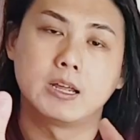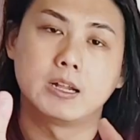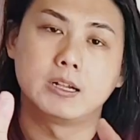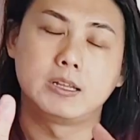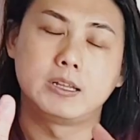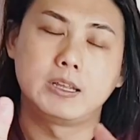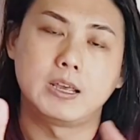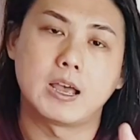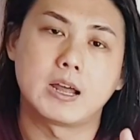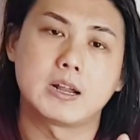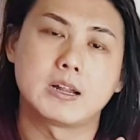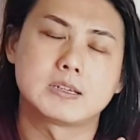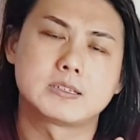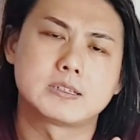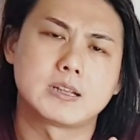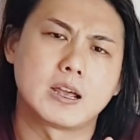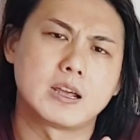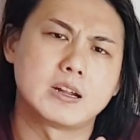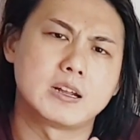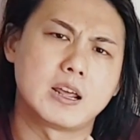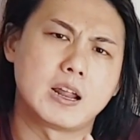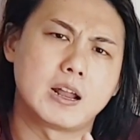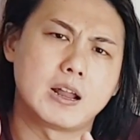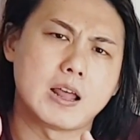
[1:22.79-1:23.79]
The other
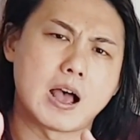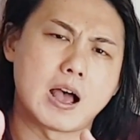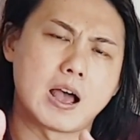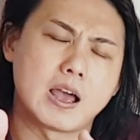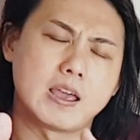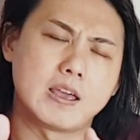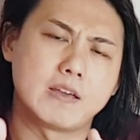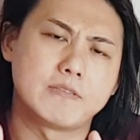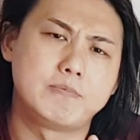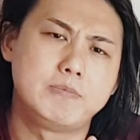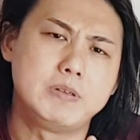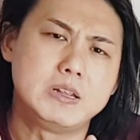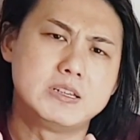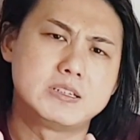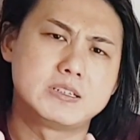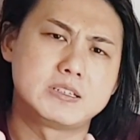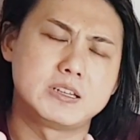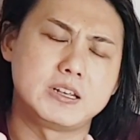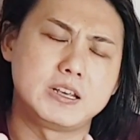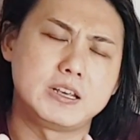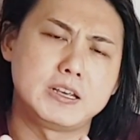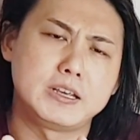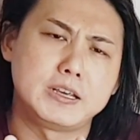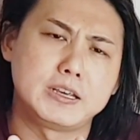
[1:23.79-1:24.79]
sign that I have been
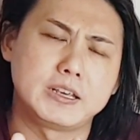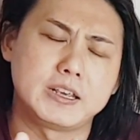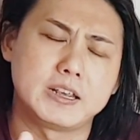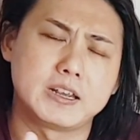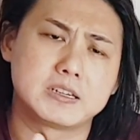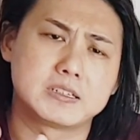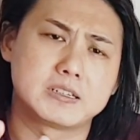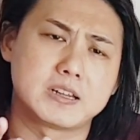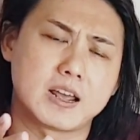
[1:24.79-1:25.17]
seeing is